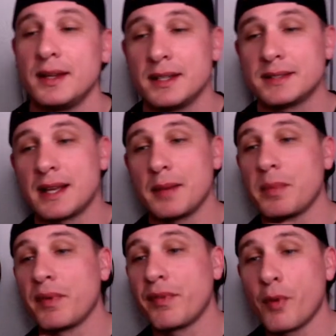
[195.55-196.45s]
is that
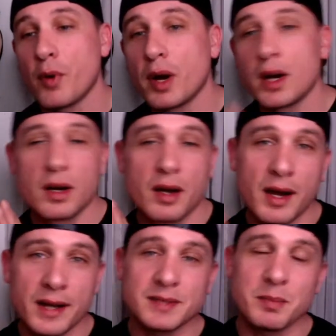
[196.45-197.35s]
before
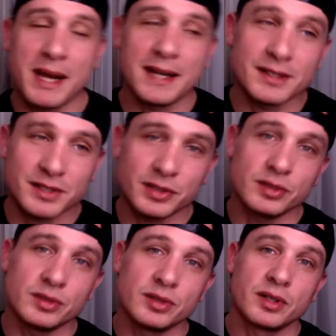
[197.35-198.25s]
ice made it
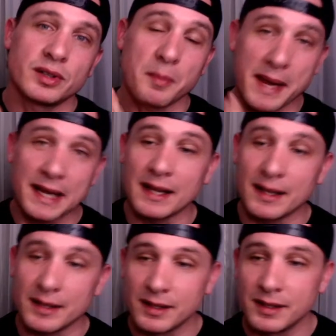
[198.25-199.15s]
to the
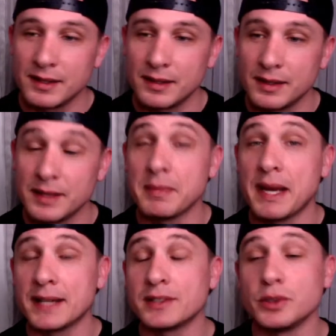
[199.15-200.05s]
mainland, it made
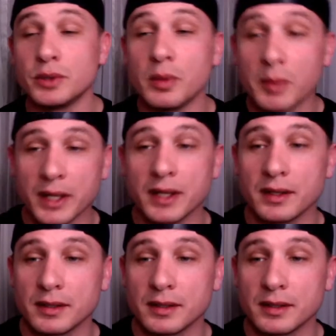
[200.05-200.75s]
it to Hawaii.